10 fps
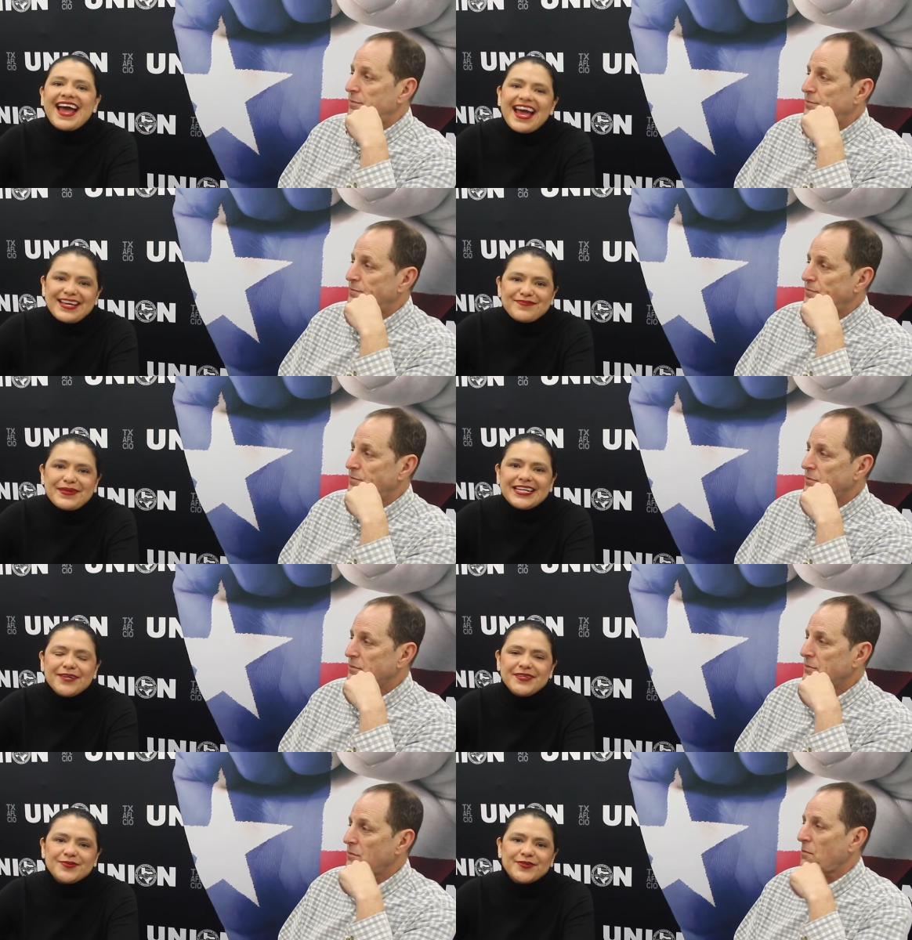Speaker 1: Hi, my
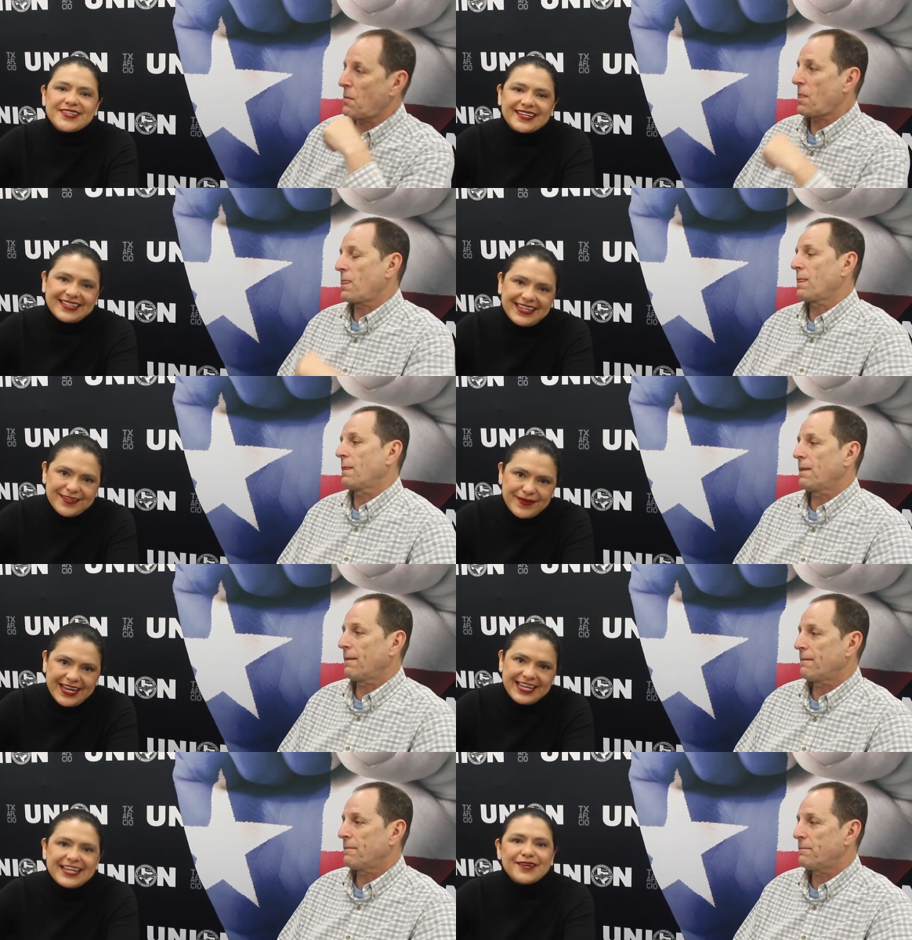name is Montserrat
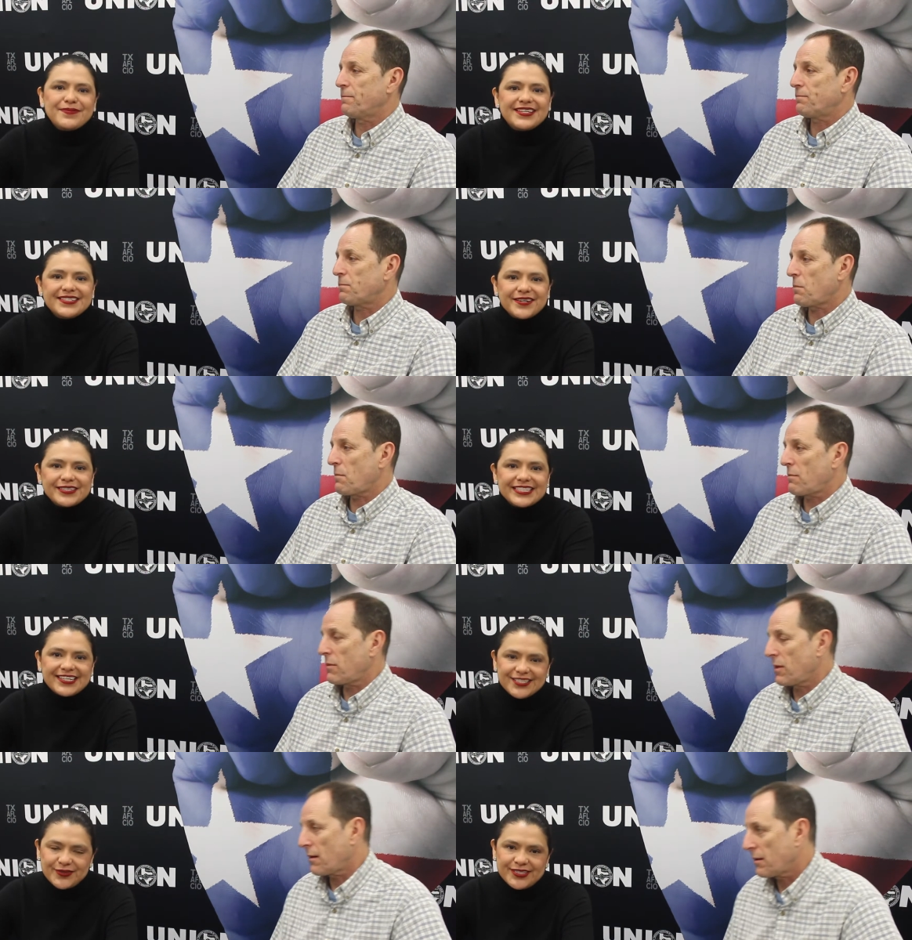Garibay, and I'm the
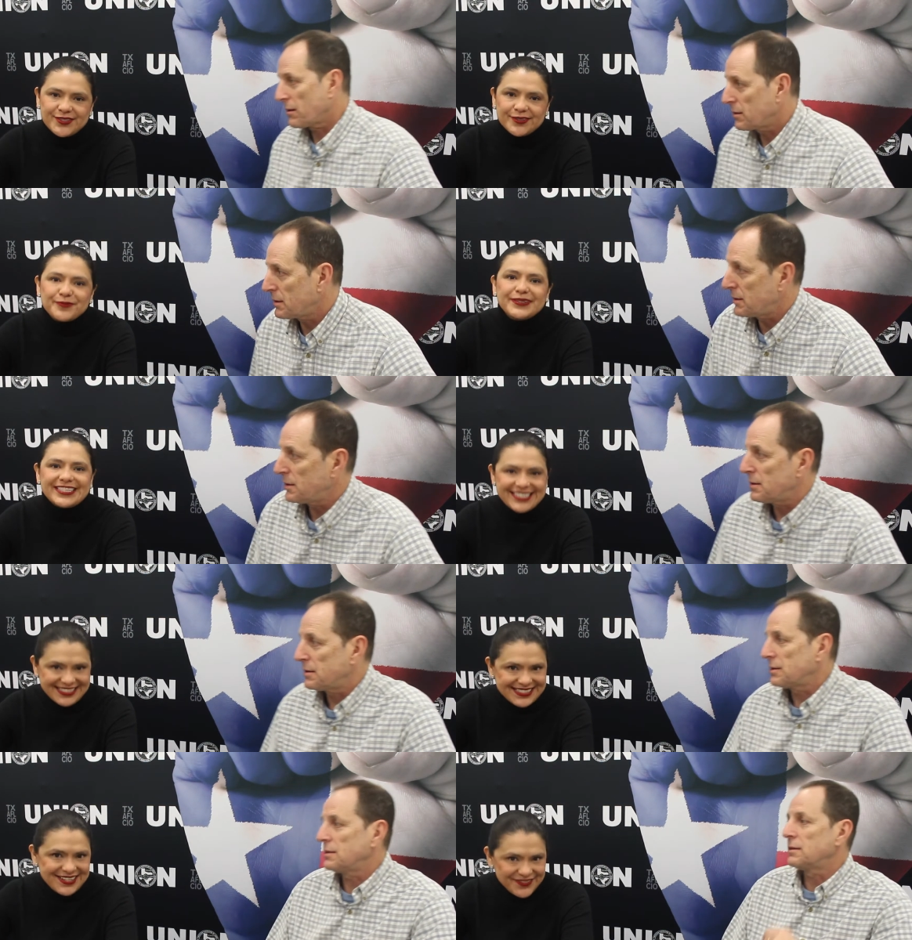Secretary Treasurer with the
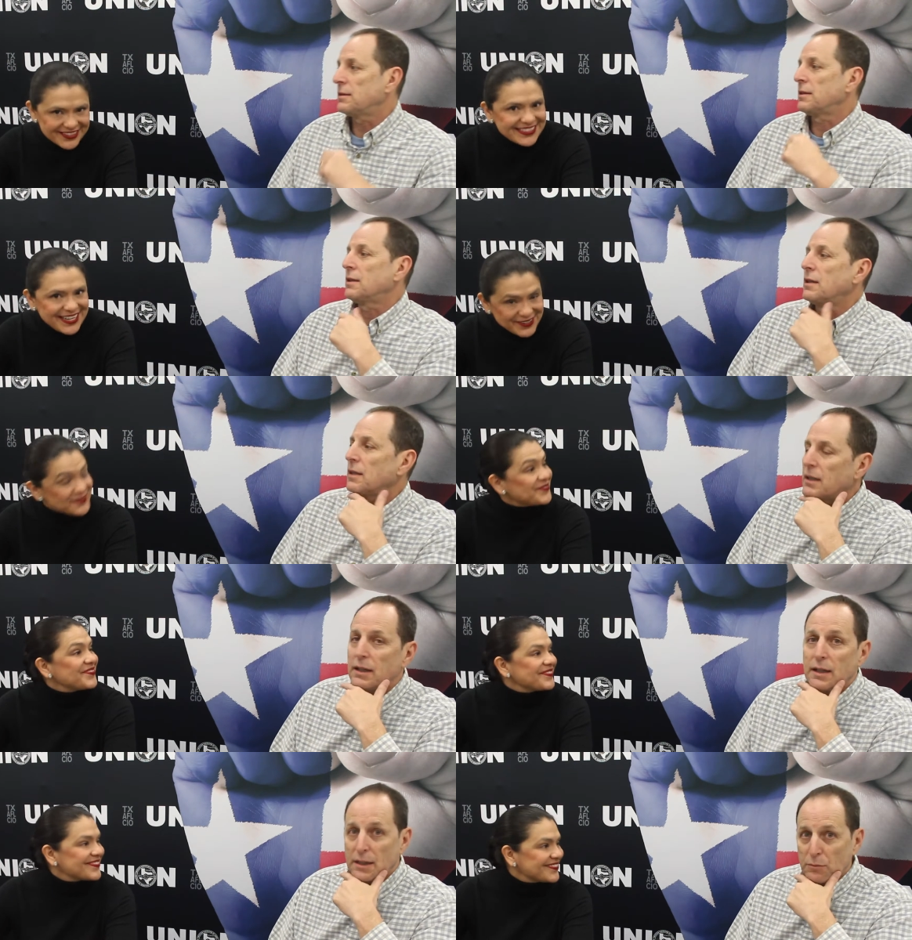Texas AFL-CIO.
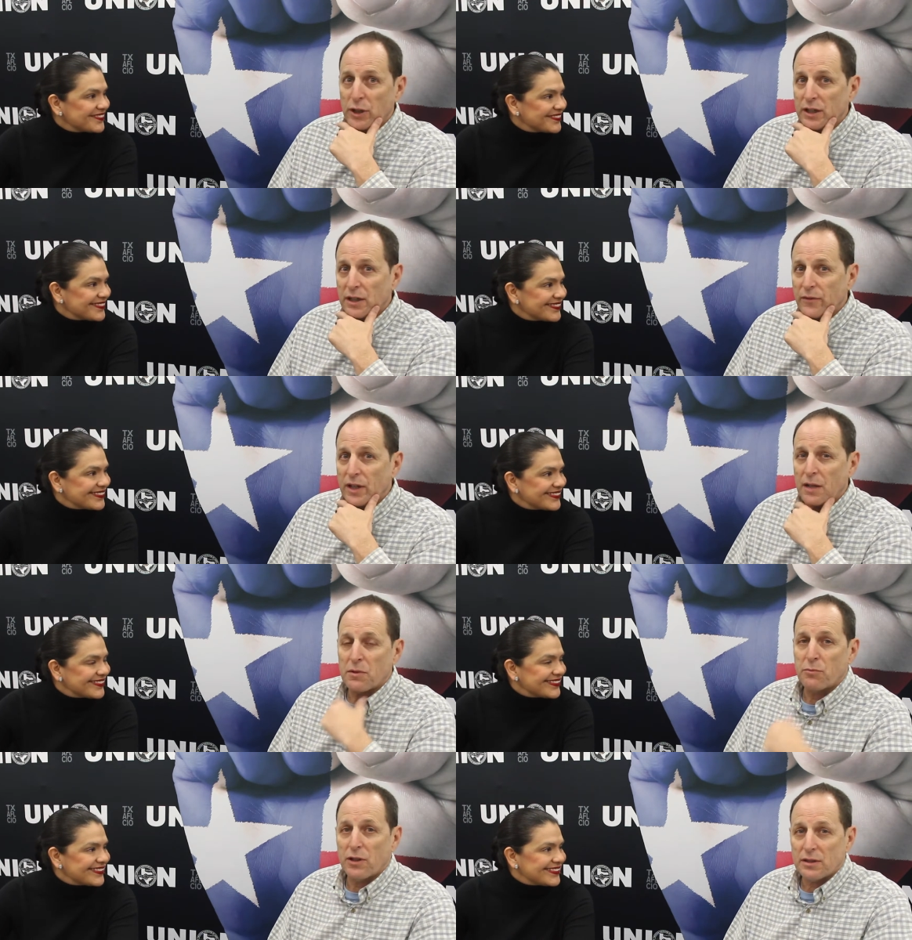
Speaker 2: And I'm Rick Levy, and I'm the
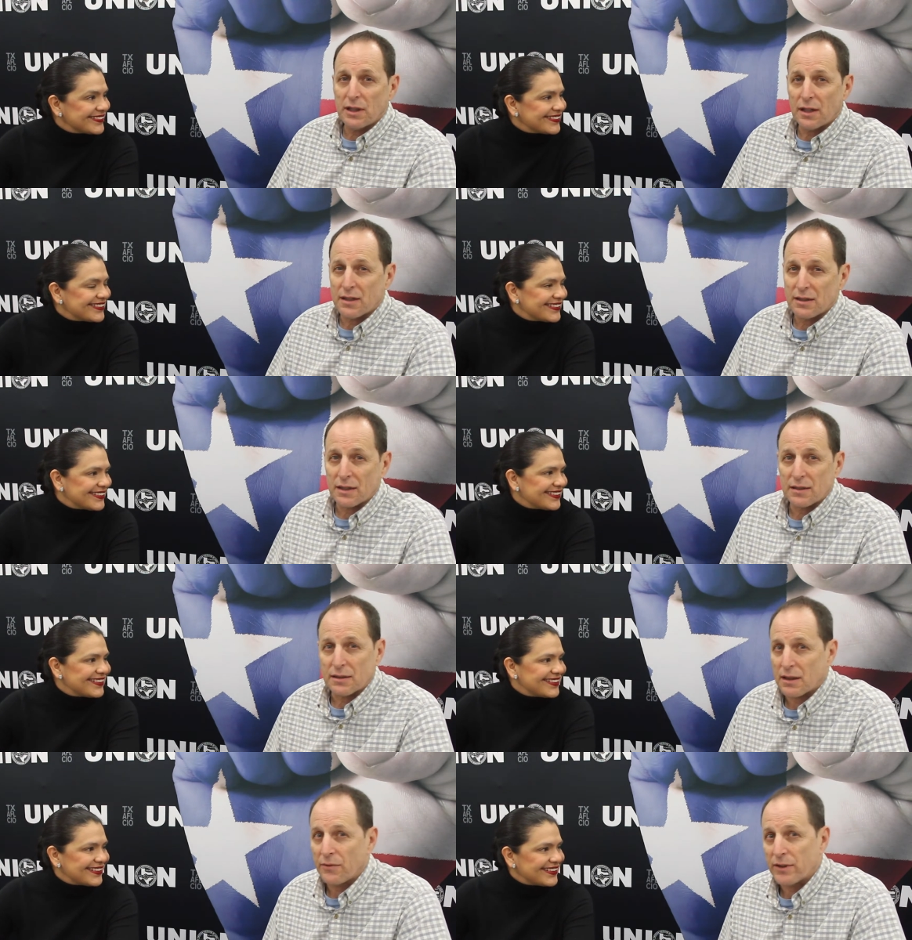President of the
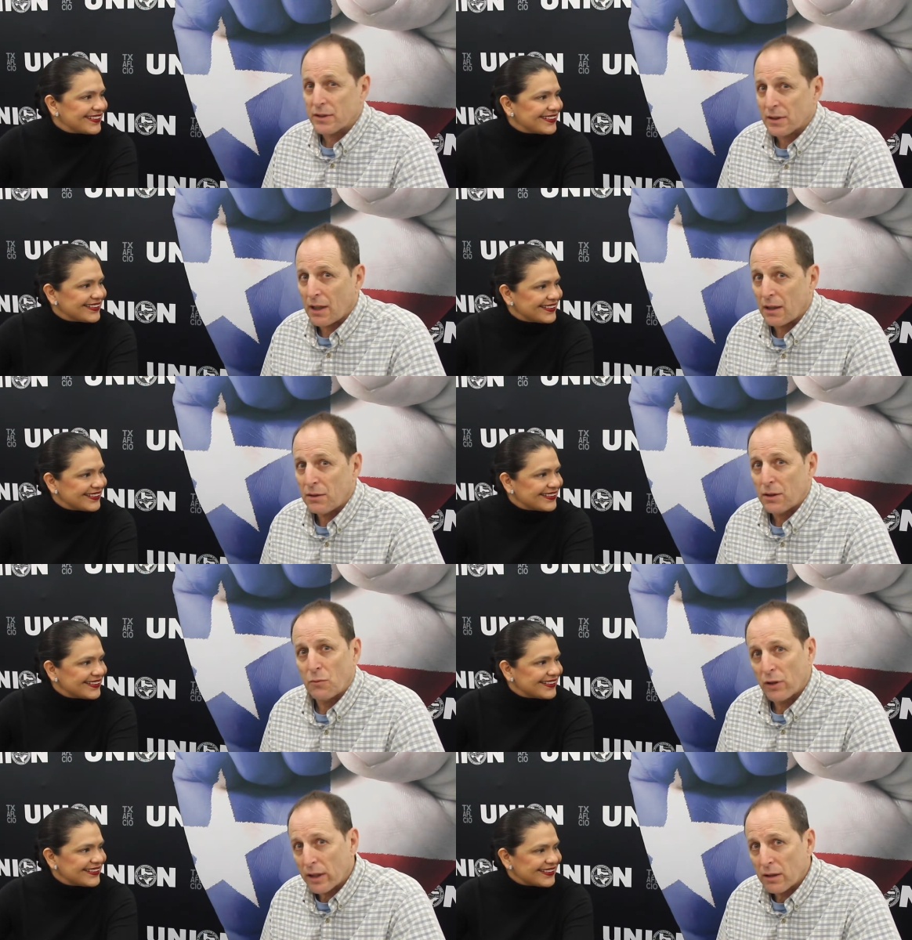Texas AFL-CIO, and
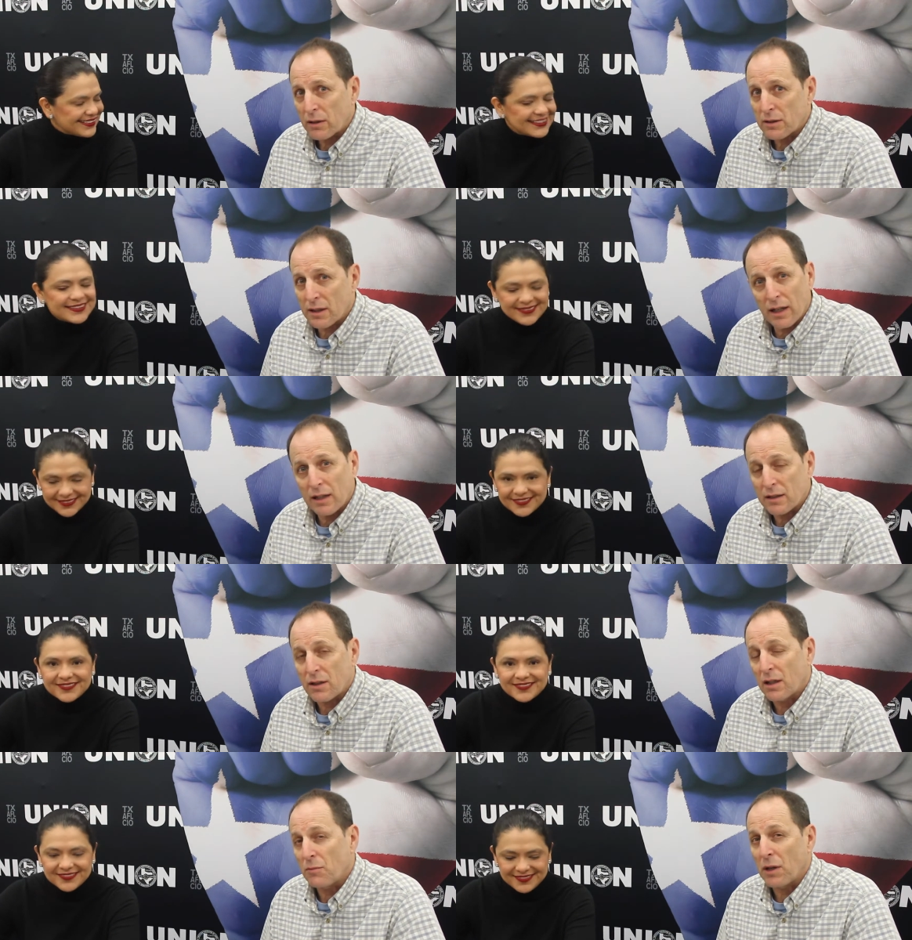we're here today to
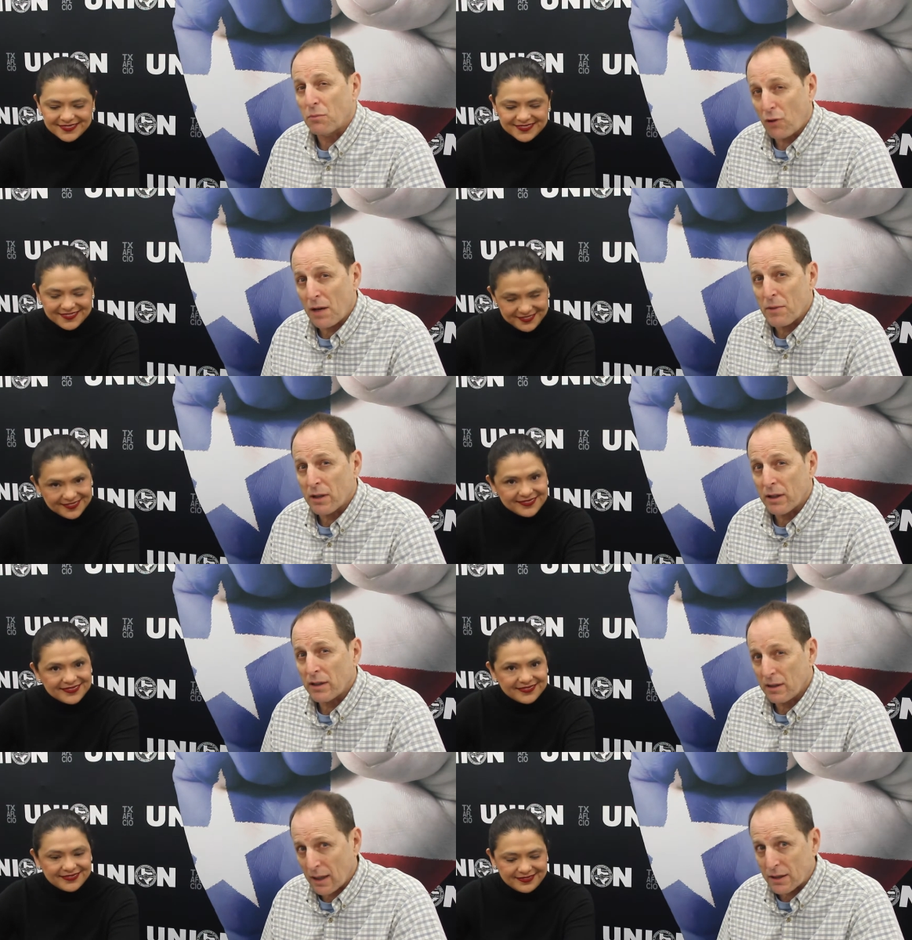talk about primary
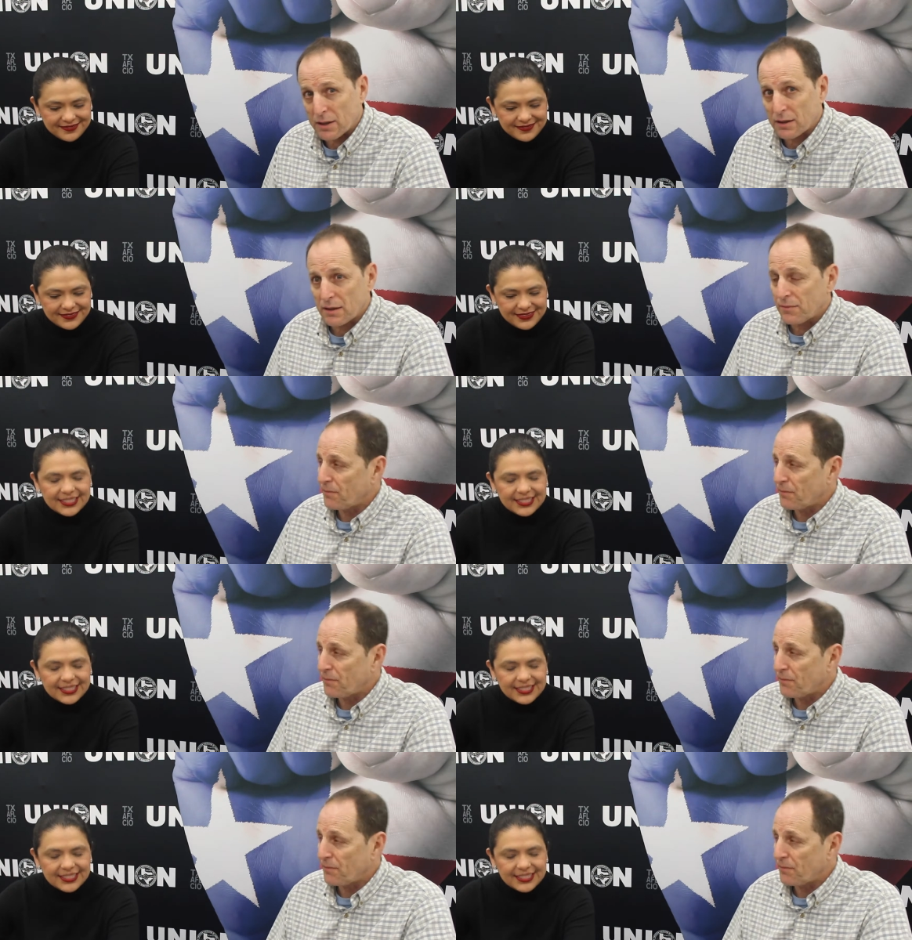elections.